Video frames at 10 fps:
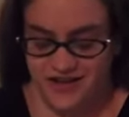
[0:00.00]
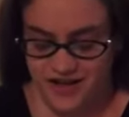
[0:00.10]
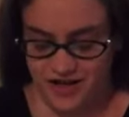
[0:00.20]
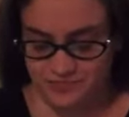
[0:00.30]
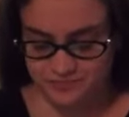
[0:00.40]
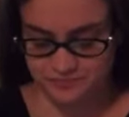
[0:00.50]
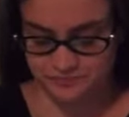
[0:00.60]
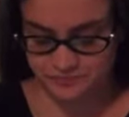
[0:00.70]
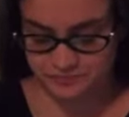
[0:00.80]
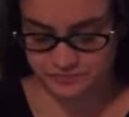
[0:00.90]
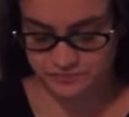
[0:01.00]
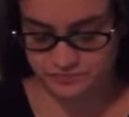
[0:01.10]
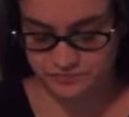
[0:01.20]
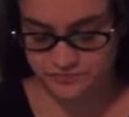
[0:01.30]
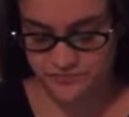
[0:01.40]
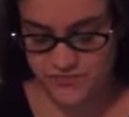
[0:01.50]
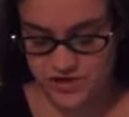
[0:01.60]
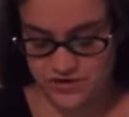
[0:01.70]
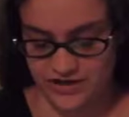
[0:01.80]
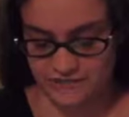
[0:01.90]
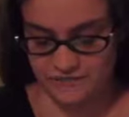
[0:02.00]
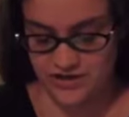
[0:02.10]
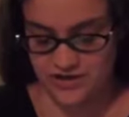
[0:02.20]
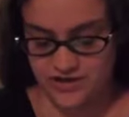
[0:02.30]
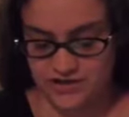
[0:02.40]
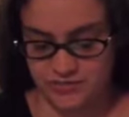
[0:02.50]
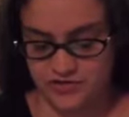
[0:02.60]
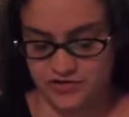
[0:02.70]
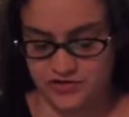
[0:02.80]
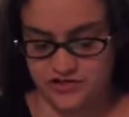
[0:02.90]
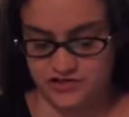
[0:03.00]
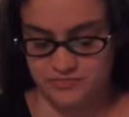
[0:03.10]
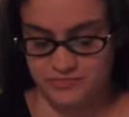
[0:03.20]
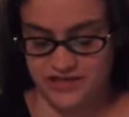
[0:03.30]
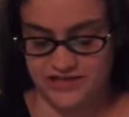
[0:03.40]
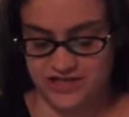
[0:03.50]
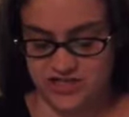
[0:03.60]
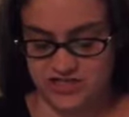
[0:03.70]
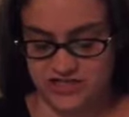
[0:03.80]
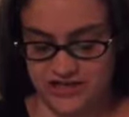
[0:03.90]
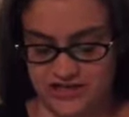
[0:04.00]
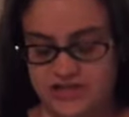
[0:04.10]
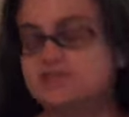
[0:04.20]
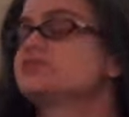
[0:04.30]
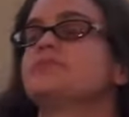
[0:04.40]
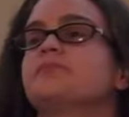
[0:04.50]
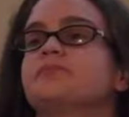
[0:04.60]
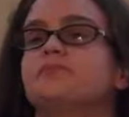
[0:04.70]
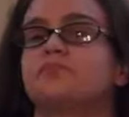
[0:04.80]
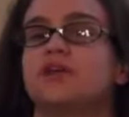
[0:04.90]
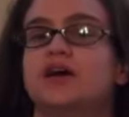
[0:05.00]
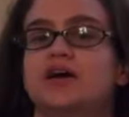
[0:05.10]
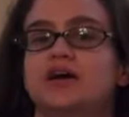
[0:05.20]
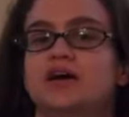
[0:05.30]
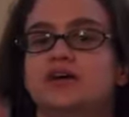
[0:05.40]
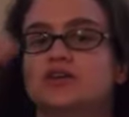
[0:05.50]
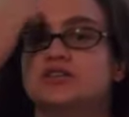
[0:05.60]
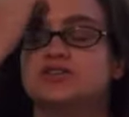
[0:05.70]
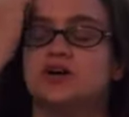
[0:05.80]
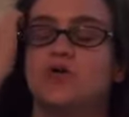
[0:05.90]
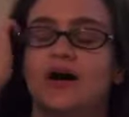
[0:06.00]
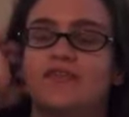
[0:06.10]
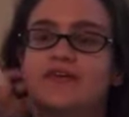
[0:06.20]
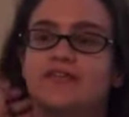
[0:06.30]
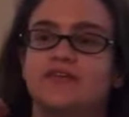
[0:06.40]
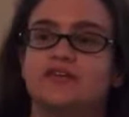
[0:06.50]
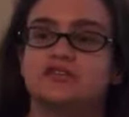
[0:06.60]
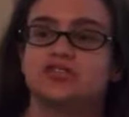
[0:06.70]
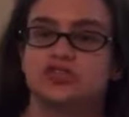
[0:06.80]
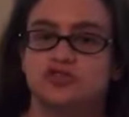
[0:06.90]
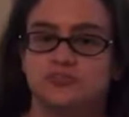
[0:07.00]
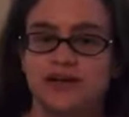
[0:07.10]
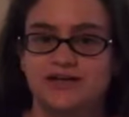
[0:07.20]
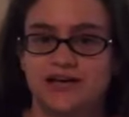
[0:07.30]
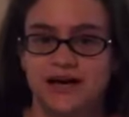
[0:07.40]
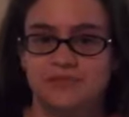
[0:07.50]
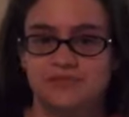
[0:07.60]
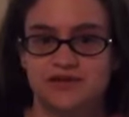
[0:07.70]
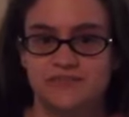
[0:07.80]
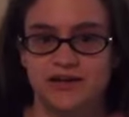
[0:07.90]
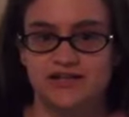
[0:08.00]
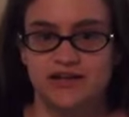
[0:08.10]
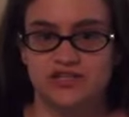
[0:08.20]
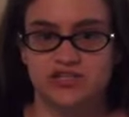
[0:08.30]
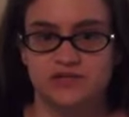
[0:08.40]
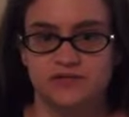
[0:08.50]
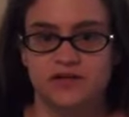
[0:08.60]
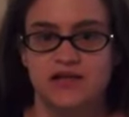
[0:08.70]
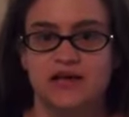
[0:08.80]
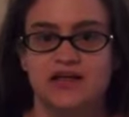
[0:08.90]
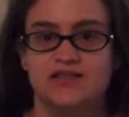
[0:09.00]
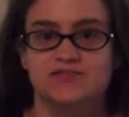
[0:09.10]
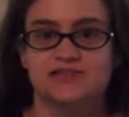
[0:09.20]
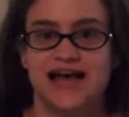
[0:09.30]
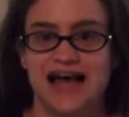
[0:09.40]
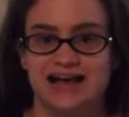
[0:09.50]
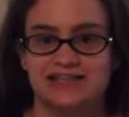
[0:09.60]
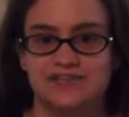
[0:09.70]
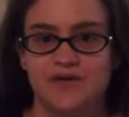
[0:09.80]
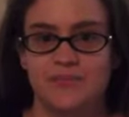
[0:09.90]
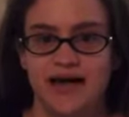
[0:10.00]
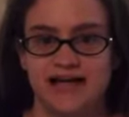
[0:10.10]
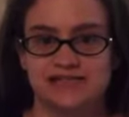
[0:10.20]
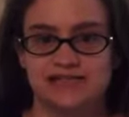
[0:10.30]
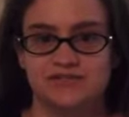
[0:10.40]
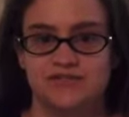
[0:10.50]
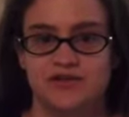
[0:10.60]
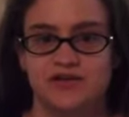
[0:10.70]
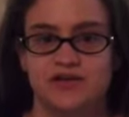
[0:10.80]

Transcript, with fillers: Um, okay, number 32, meditation techniques. So I think there's two main types of meditation. There's active and passive.